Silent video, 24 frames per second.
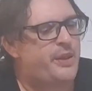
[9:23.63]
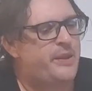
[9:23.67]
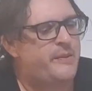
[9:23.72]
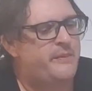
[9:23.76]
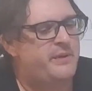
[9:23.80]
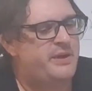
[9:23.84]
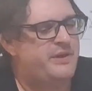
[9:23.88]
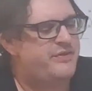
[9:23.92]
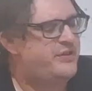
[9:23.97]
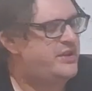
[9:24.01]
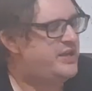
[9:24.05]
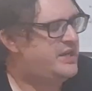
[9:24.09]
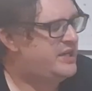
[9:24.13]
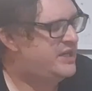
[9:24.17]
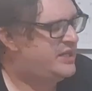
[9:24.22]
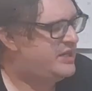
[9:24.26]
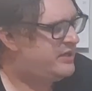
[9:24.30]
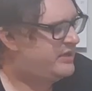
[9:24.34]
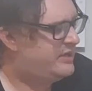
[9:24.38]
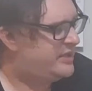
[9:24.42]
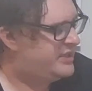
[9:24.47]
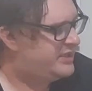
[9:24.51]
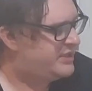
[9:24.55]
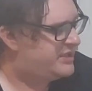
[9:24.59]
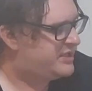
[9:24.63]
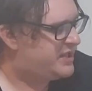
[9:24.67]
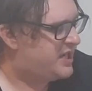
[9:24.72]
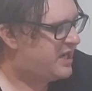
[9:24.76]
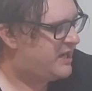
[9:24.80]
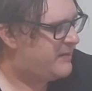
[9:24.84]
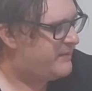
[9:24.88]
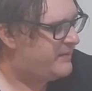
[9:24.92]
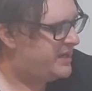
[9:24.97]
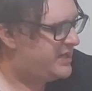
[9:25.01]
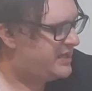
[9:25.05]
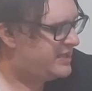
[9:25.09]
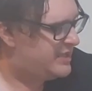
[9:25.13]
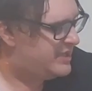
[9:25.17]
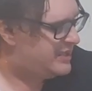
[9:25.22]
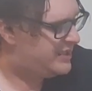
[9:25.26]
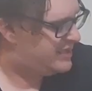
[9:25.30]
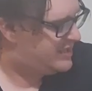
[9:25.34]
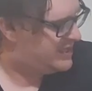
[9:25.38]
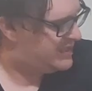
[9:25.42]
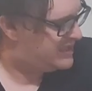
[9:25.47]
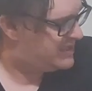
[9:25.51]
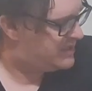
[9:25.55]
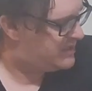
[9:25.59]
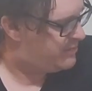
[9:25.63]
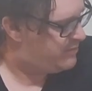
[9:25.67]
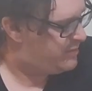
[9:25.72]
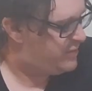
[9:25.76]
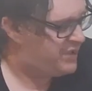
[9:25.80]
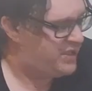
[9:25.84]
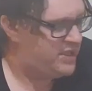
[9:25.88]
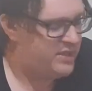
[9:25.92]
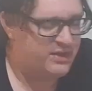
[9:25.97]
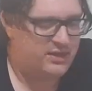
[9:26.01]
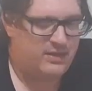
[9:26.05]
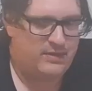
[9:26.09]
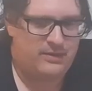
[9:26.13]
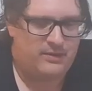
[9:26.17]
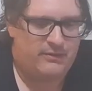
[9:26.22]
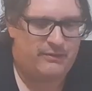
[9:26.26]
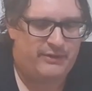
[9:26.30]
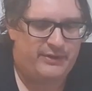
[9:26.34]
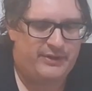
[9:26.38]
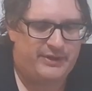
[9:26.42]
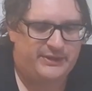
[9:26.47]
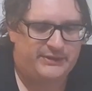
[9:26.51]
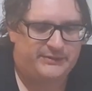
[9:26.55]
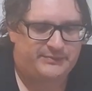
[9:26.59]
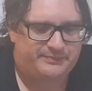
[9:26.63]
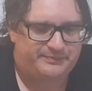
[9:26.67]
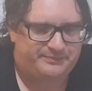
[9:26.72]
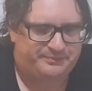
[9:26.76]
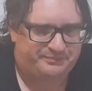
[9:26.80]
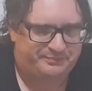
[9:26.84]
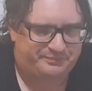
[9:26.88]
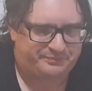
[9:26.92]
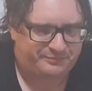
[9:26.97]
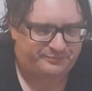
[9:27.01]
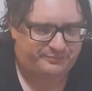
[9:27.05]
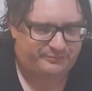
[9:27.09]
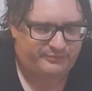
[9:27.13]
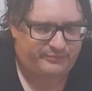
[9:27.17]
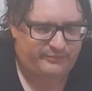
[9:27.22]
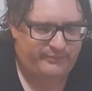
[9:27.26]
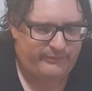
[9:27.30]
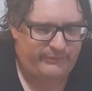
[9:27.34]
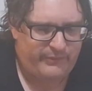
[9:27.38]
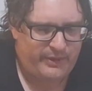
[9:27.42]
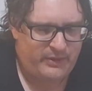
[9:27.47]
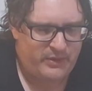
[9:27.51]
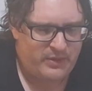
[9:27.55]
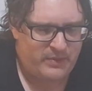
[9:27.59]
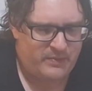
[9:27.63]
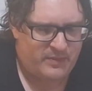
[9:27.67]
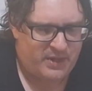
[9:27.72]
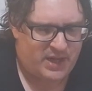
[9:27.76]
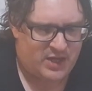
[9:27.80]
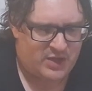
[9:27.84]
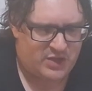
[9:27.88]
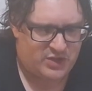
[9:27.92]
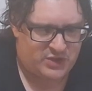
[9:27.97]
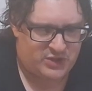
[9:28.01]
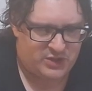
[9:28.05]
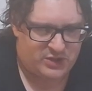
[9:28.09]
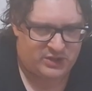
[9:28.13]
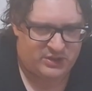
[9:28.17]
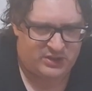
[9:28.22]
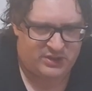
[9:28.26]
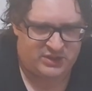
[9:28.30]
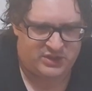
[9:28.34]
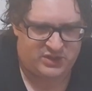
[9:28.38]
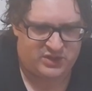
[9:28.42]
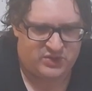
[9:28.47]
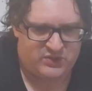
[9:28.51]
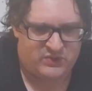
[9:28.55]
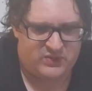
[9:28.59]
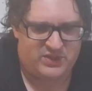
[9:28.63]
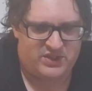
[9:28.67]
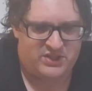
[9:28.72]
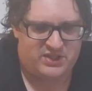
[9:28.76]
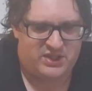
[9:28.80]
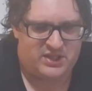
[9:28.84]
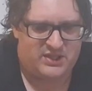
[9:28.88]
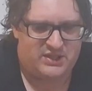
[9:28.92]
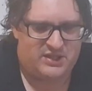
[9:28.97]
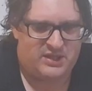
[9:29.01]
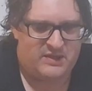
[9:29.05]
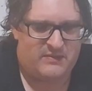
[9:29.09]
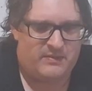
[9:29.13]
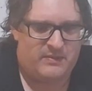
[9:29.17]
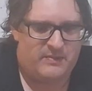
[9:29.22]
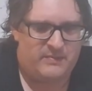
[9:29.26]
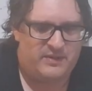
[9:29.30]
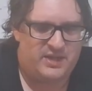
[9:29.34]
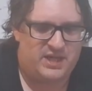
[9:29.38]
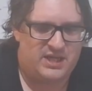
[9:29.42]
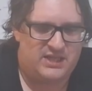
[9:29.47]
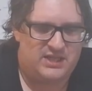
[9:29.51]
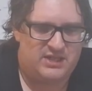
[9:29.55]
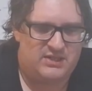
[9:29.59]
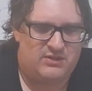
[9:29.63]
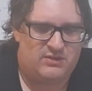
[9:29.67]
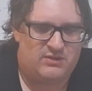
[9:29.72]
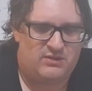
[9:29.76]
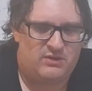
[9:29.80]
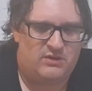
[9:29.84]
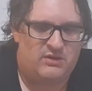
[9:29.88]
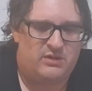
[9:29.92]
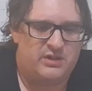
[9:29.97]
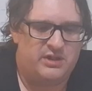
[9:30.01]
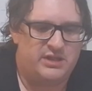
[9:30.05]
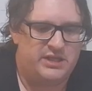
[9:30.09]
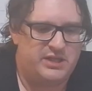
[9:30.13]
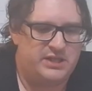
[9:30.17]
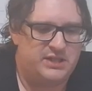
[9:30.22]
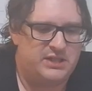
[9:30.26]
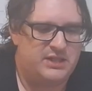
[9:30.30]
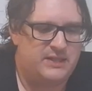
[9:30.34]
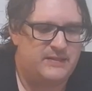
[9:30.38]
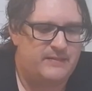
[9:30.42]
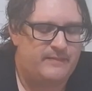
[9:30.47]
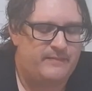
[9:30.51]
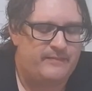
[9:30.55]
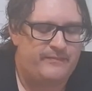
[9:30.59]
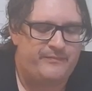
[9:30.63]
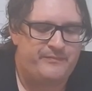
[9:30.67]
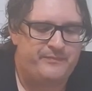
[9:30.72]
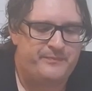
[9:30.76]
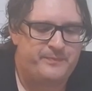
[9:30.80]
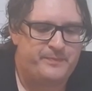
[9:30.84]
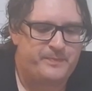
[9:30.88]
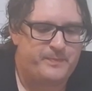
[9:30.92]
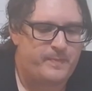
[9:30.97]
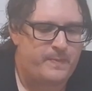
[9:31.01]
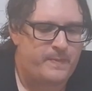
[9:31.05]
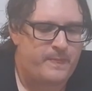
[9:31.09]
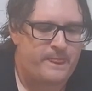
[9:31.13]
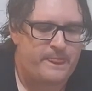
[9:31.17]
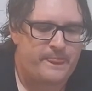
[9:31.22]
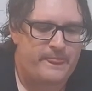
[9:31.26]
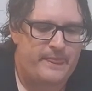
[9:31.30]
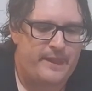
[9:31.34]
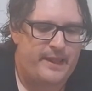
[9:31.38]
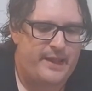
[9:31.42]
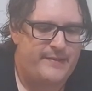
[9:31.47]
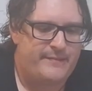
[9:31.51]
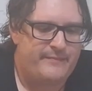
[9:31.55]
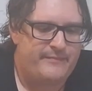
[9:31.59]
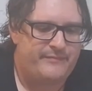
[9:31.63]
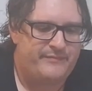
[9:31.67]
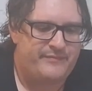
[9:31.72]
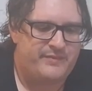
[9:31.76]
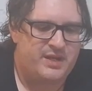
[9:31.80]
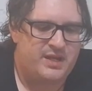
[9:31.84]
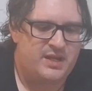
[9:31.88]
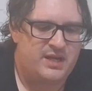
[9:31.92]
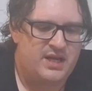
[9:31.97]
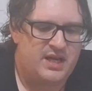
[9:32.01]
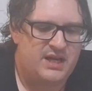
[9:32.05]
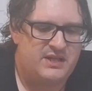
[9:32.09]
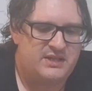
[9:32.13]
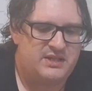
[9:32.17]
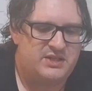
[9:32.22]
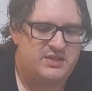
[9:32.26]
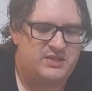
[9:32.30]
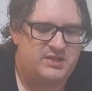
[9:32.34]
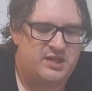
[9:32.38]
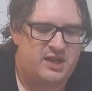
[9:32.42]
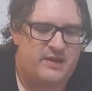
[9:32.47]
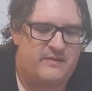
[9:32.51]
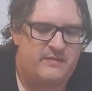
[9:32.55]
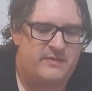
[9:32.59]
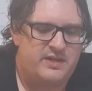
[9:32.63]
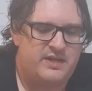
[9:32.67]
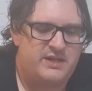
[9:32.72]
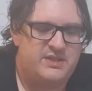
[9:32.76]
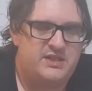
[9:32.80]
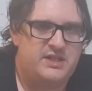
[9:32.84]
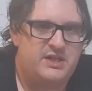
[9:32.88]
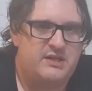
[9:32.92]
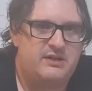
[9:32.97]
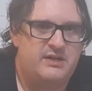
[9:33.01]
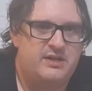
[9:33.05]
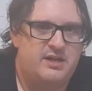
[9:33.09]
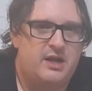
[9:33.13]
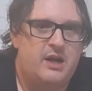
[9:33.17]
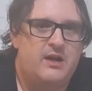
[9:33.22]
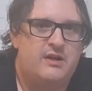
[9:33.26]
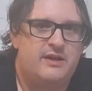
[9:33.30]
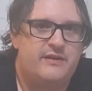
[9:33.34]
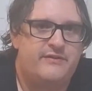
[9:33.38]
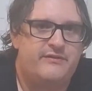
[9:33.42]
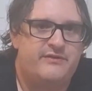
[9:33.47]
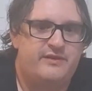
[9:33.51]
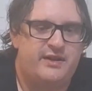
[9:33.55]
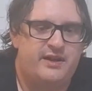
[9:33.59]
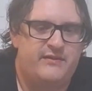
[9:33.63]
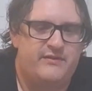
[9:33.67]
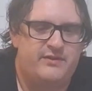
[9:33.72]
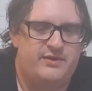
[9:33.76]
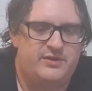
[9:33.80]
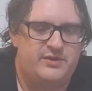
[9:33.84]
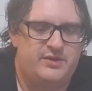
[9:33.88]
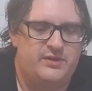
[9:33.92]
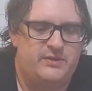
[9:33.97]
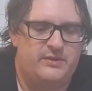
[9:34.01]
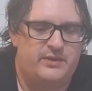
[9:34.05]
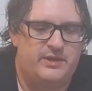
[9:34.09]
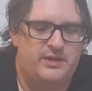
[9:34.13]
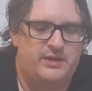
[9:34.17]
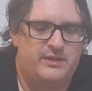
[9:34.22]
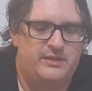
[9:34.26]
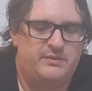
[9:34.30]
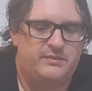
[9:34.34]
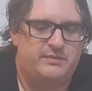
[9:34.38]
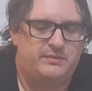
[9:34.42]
my thing here is Kaimana is putting the brown sugar and soy sauce, I'm guessing on all these, it has a dominant teriyaki flavor to it.